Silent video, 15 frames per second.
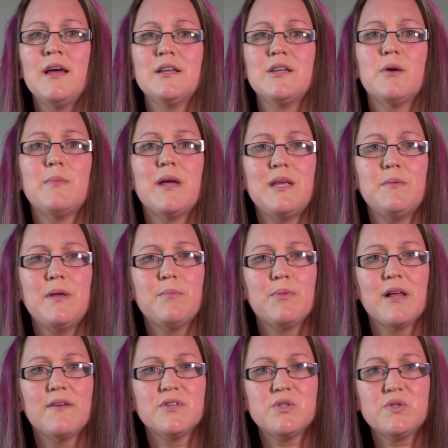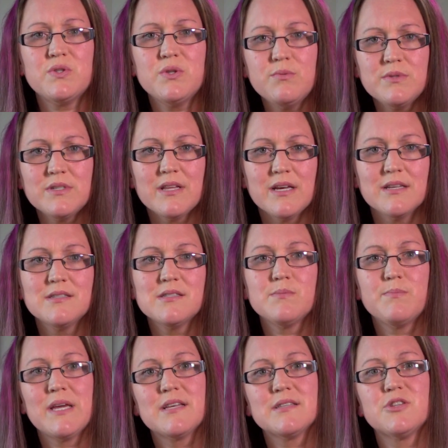Now, many people have assumed this
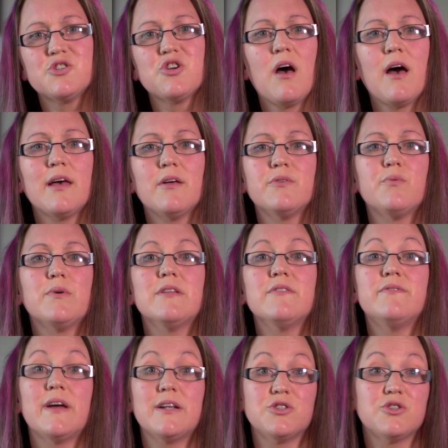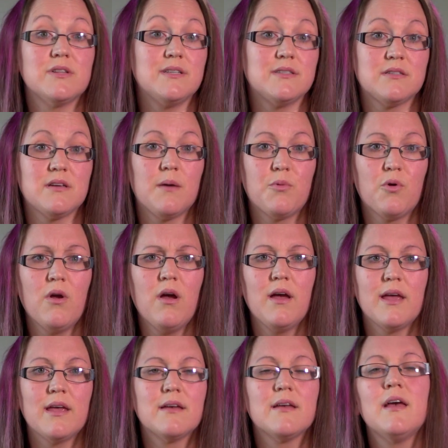because a child will eventually stop
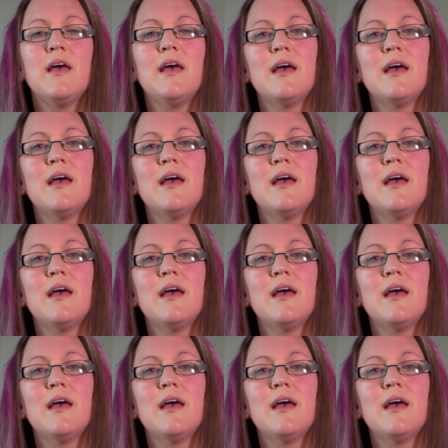crying,